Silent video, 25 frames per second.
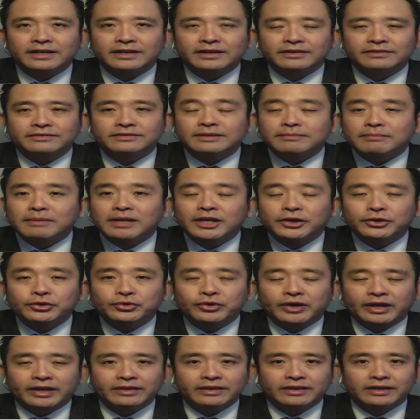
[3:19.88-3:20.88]
a similar
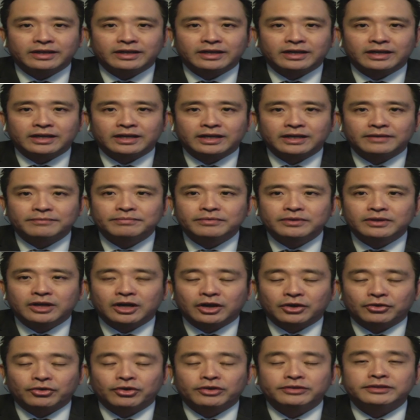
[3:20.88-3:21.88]
trend
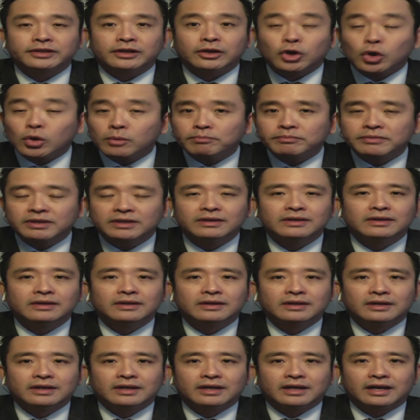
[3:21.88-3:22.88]
across the globe.
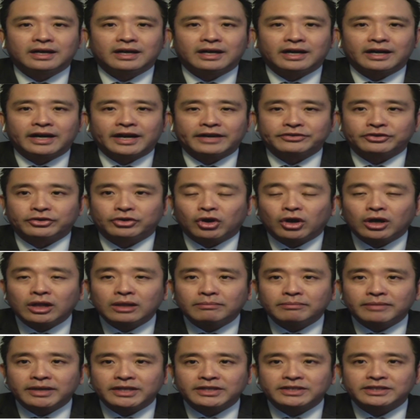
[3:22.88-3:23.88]
As an oil
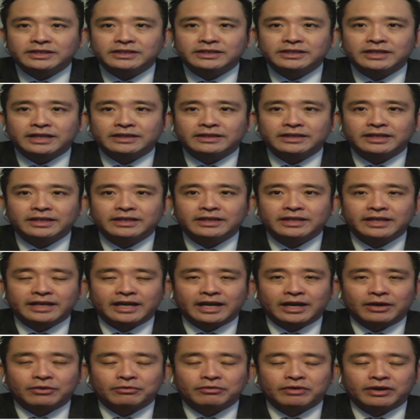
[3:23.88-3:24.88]
major, I think they
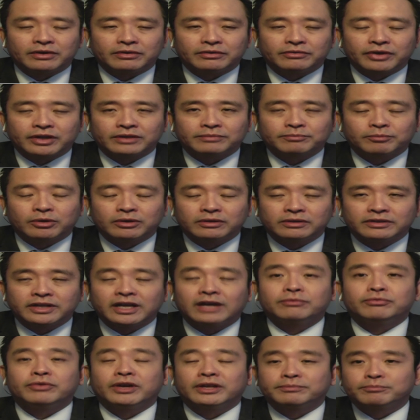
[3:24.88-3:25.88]
have
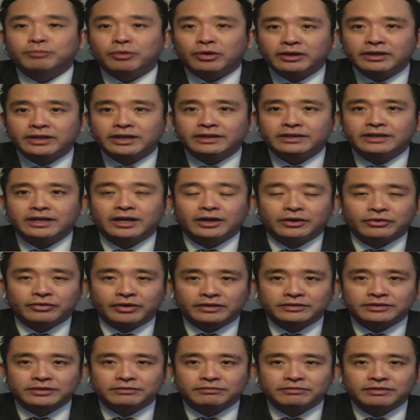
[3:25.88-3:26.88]
responded
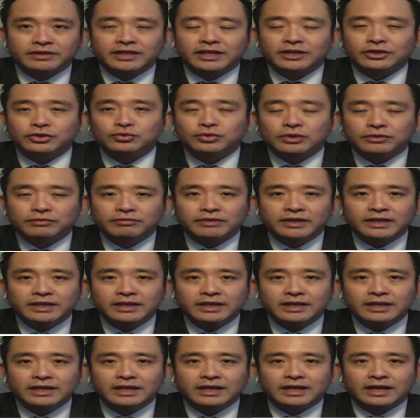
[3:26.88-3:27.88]
aggressively and
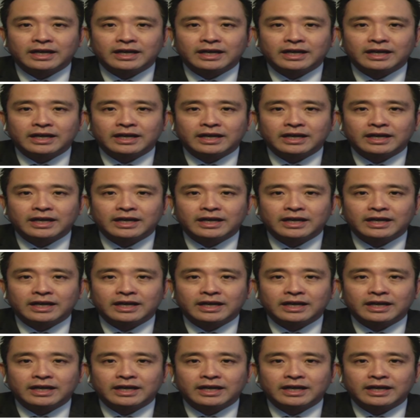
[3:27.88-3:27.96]
swiftly